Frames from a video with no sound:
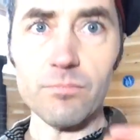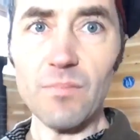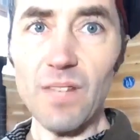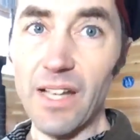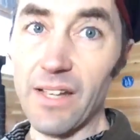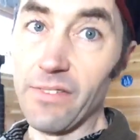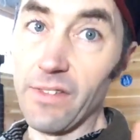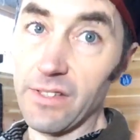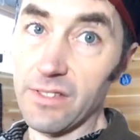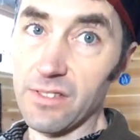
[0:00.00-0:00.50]

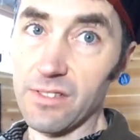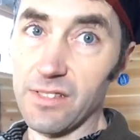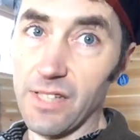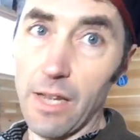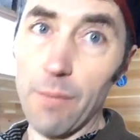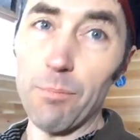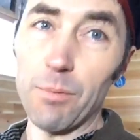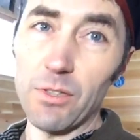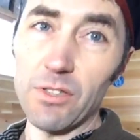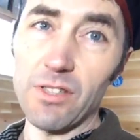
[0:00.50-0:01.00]
and the
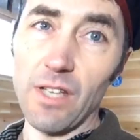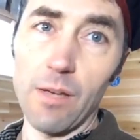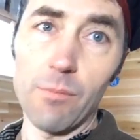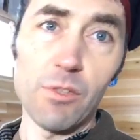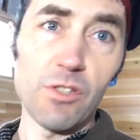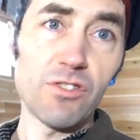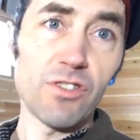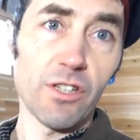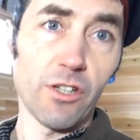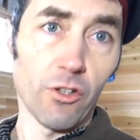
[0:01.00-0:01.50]
staples I'm
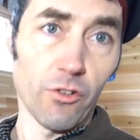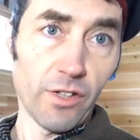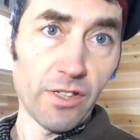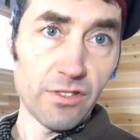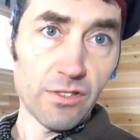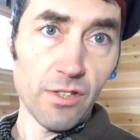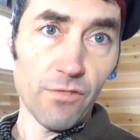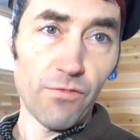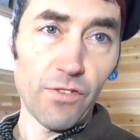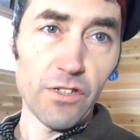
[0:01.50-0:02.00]
using are
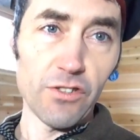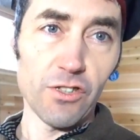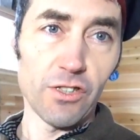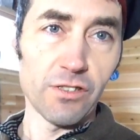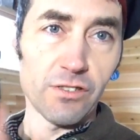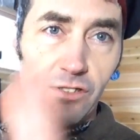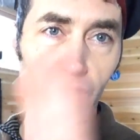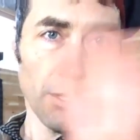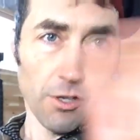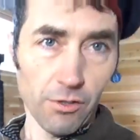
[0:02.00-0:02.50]

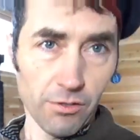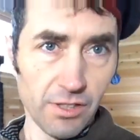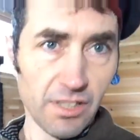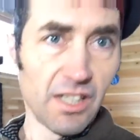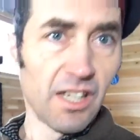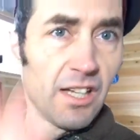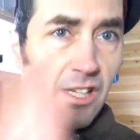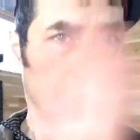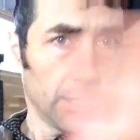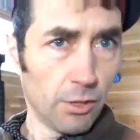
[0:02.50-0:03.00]
insufficient, so
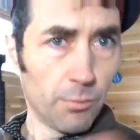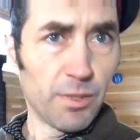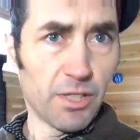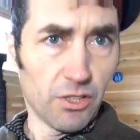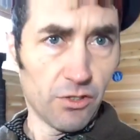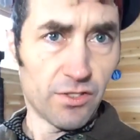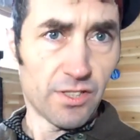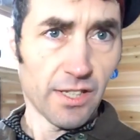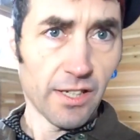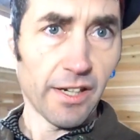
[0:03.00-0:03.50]
you'll be
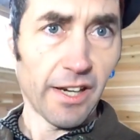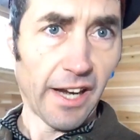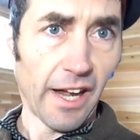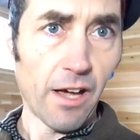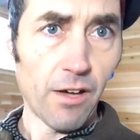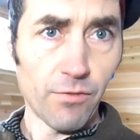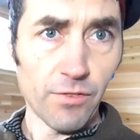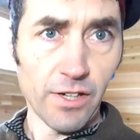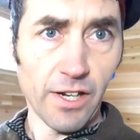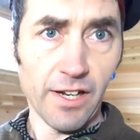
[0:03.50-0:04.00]
using a
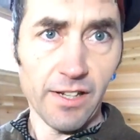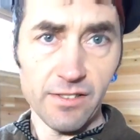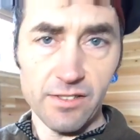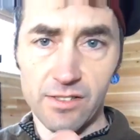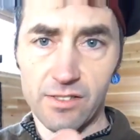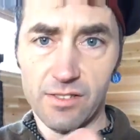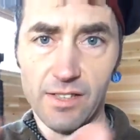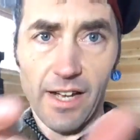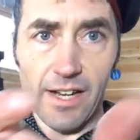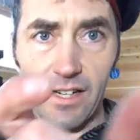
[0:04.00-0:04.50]
galvanized
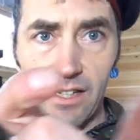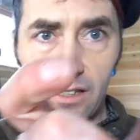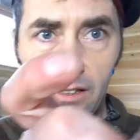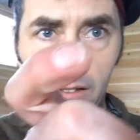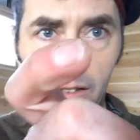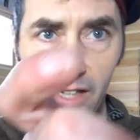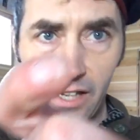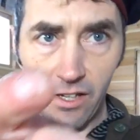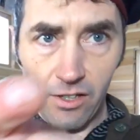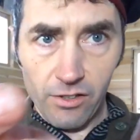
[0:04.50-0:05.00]

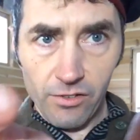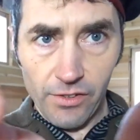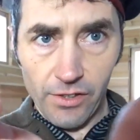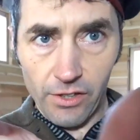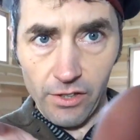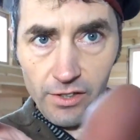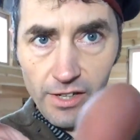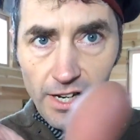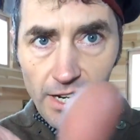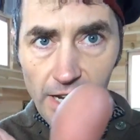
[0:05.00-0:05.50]
siding nail.
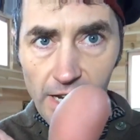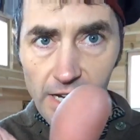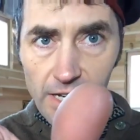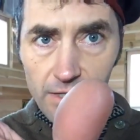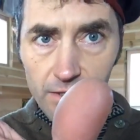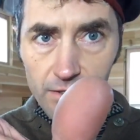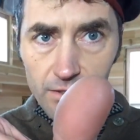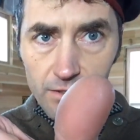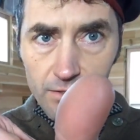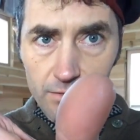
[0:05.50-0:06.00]
They're
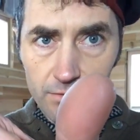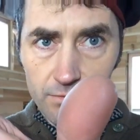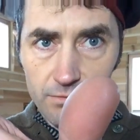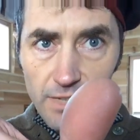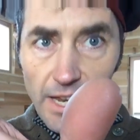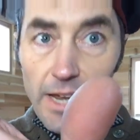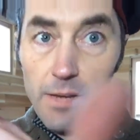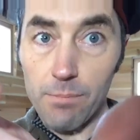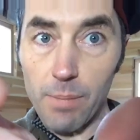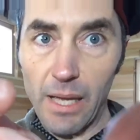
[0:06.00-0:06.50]
eight
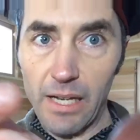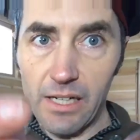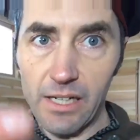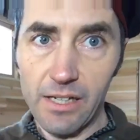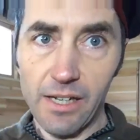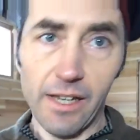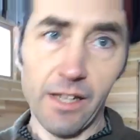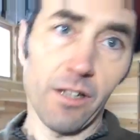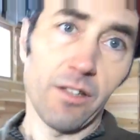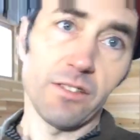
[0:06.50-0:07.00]
penny
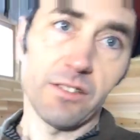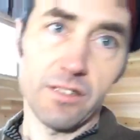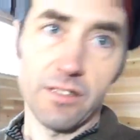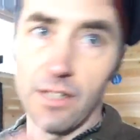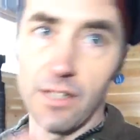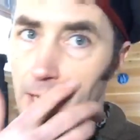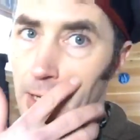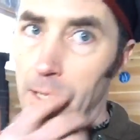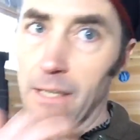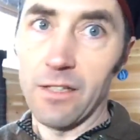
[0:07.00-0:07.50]
nails,
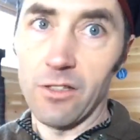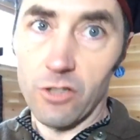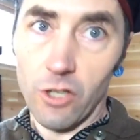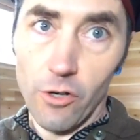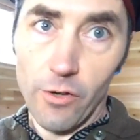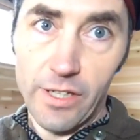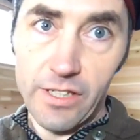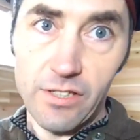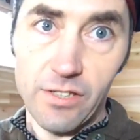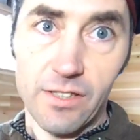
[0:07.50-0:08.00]
and it'll
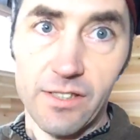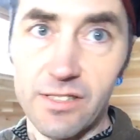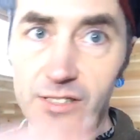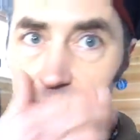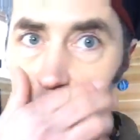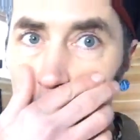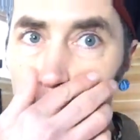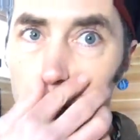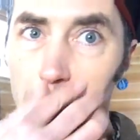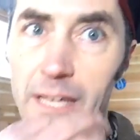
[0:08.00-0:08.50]
go into the
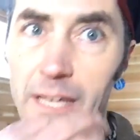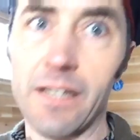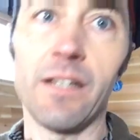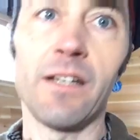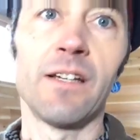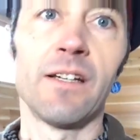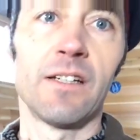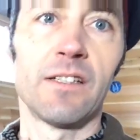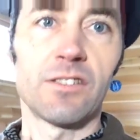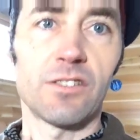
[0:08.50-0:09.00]
stud,
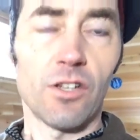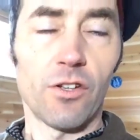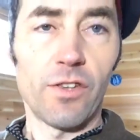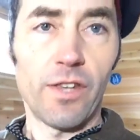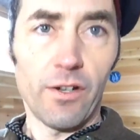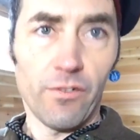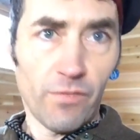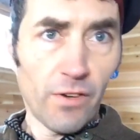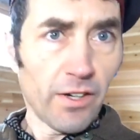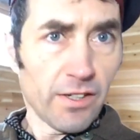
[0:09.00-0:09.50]
so
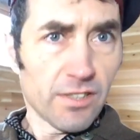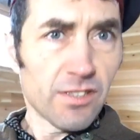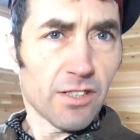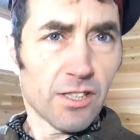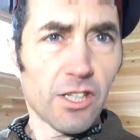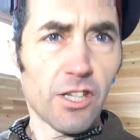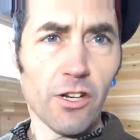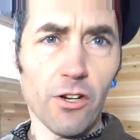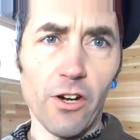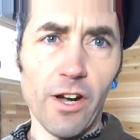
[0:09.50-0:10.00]
they're very
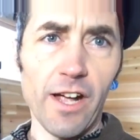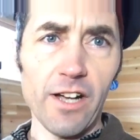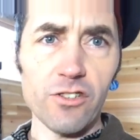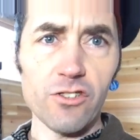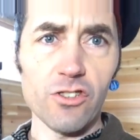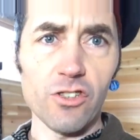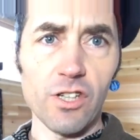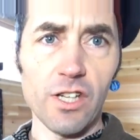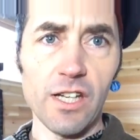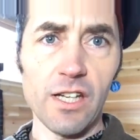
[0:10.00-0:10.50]
secure
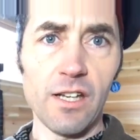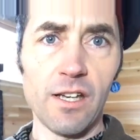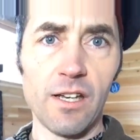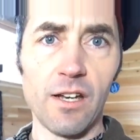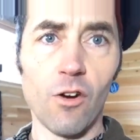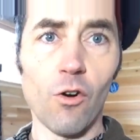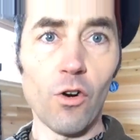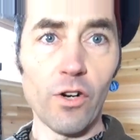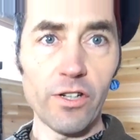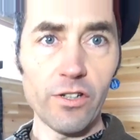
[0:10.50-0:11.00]
actually.
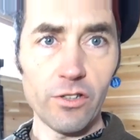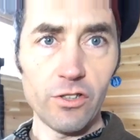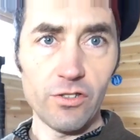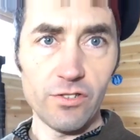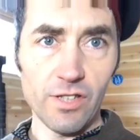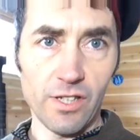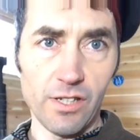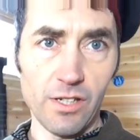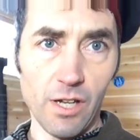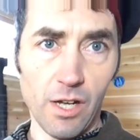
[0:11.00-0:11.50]
Or you'll
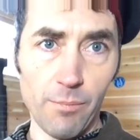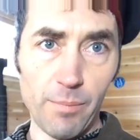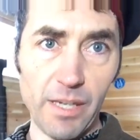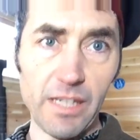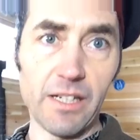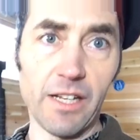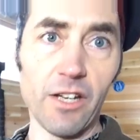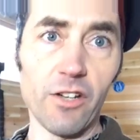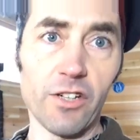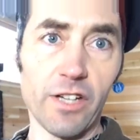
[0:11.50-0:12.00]
use a big
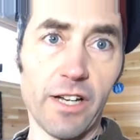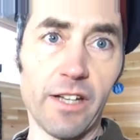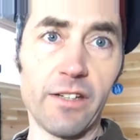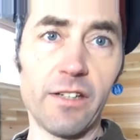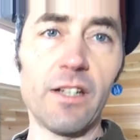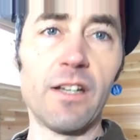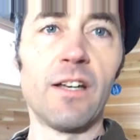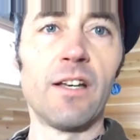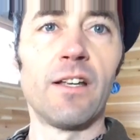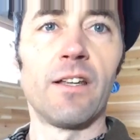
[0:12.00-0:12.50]
nail gun
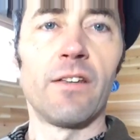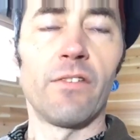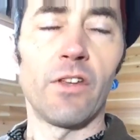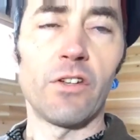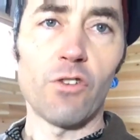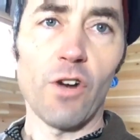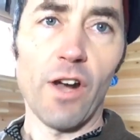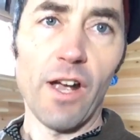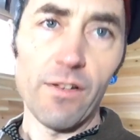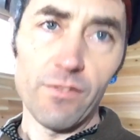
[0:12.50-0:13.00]

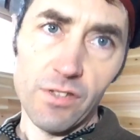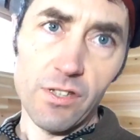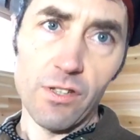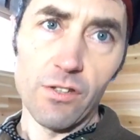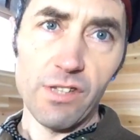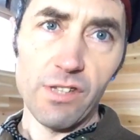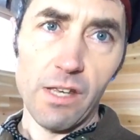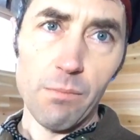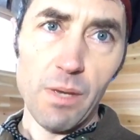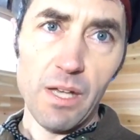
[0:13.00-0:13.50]
that drives
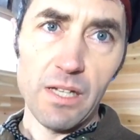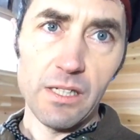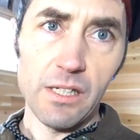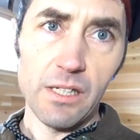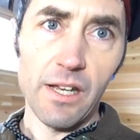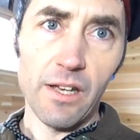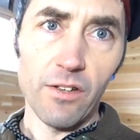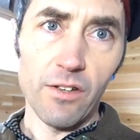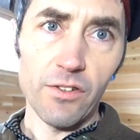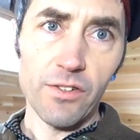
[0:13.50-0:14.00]
those 8 penny
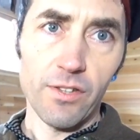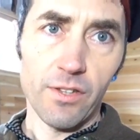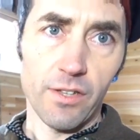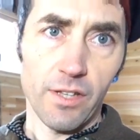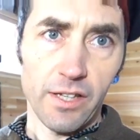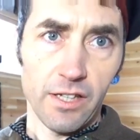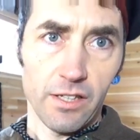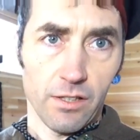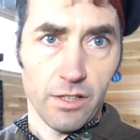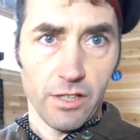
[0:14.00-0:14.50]
nails
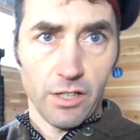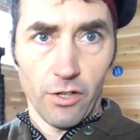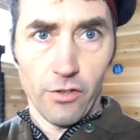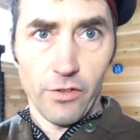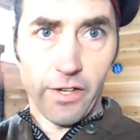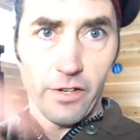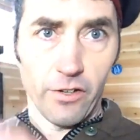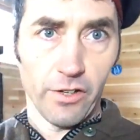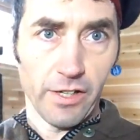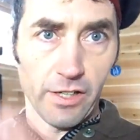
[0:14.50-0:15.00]
in,
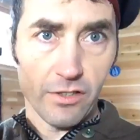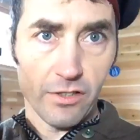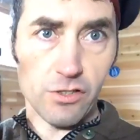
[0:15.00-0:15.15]
that are in a